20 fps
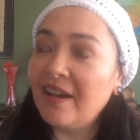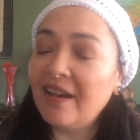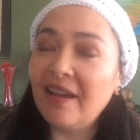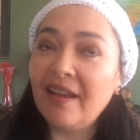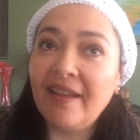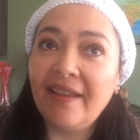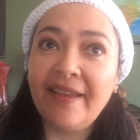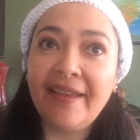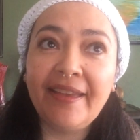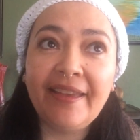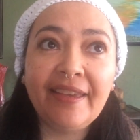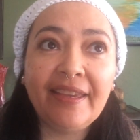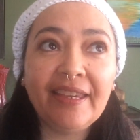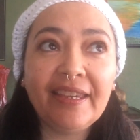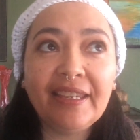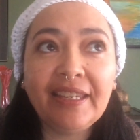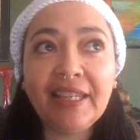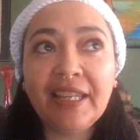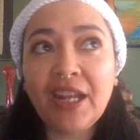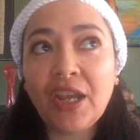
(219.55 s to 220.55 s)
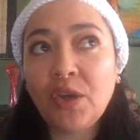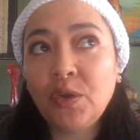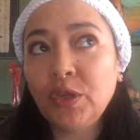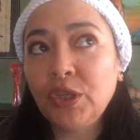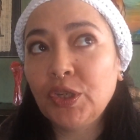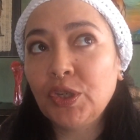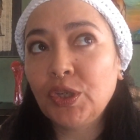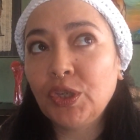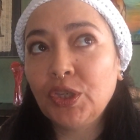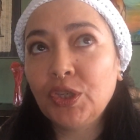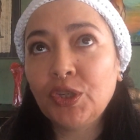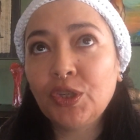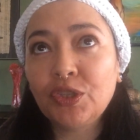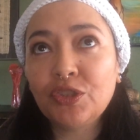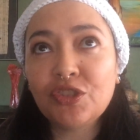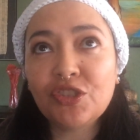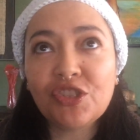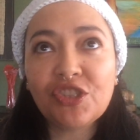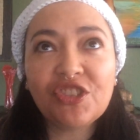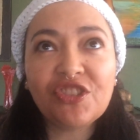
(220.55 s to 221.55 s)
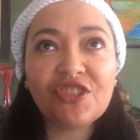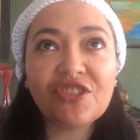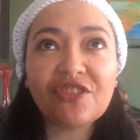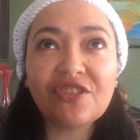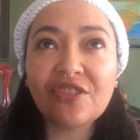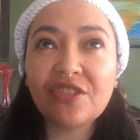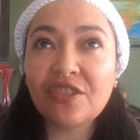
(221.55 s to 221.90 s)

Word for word: uh, you know, you're, you're, you're just